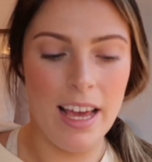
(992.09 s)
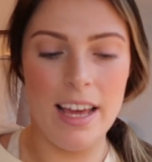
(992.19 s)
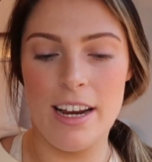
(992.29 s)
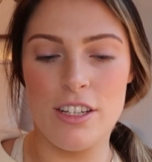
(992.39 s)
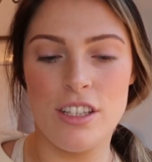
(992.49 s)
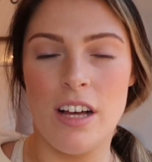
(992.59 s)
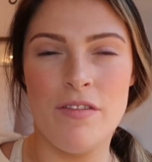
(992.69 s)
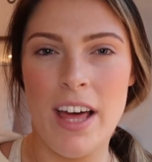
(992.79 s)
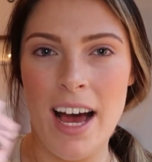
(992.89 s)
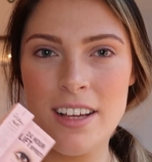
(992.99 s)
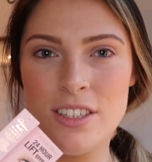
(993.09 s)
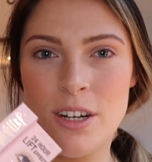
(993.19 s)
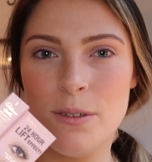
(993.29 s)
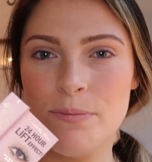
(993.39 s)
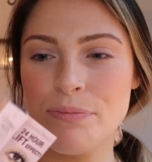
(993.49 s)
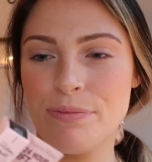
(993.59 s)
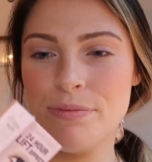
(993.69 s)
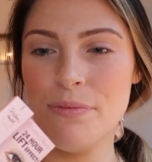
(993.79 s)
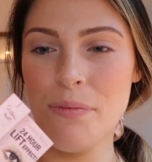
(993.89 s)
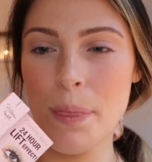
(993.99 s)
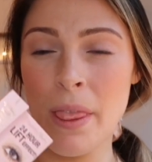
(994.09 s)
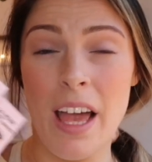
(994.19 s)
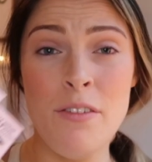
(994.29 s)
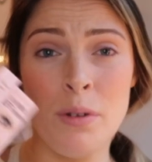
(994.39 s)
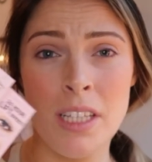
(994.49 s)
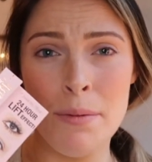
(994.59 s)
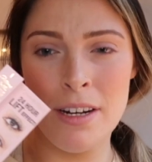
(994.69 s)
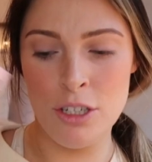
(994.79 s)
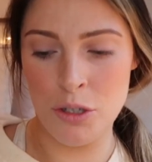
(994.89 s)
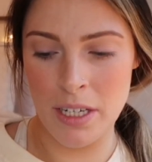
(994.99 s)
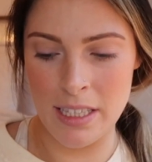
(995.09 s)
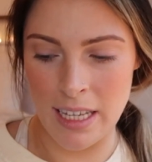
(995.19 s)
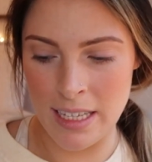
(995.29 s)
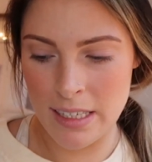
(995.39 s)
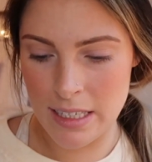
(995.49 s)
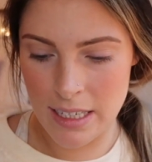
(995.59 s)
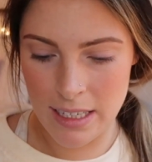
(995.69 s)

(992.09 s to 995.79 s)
And I just love that. So I've really been enjoying this.